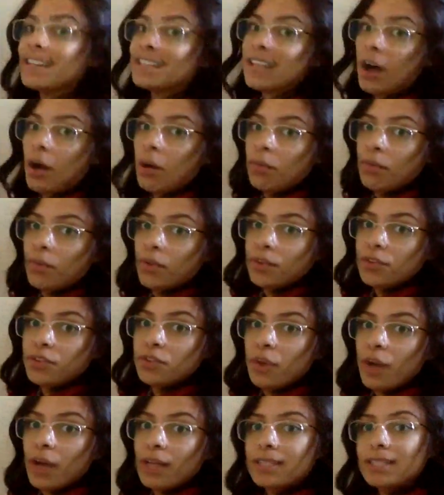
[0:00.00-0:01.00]
helpful to
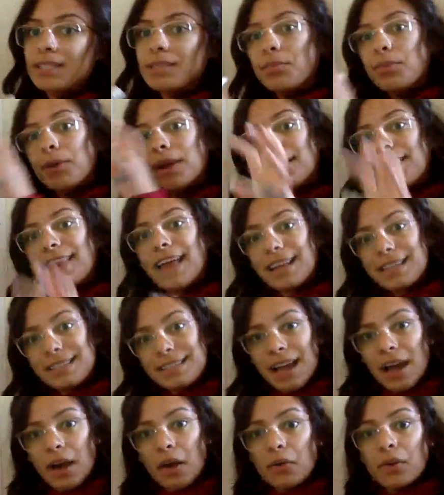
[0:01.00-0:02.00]
us to break that
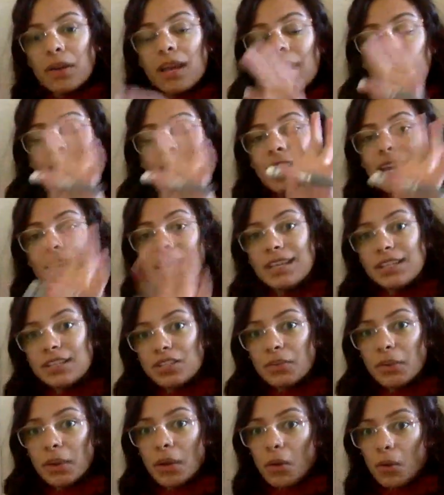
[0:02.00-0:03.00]
down into
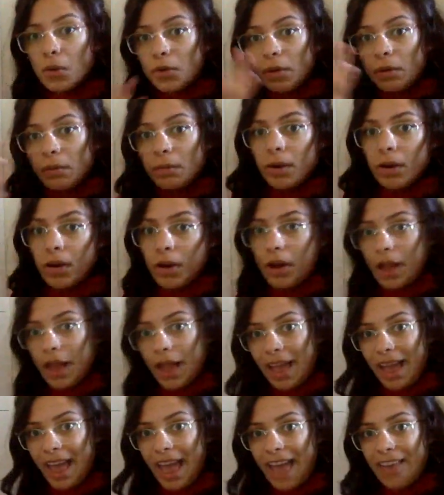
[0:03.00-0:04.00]
a whole number
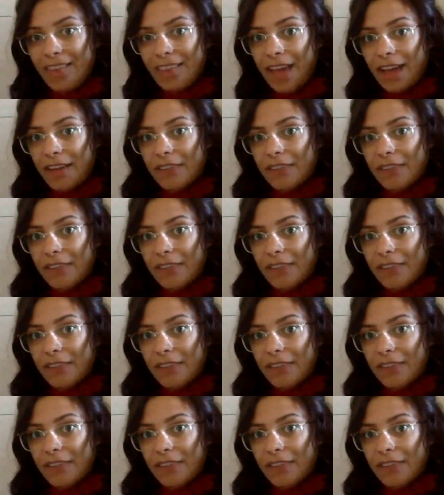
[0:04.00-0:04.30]
and that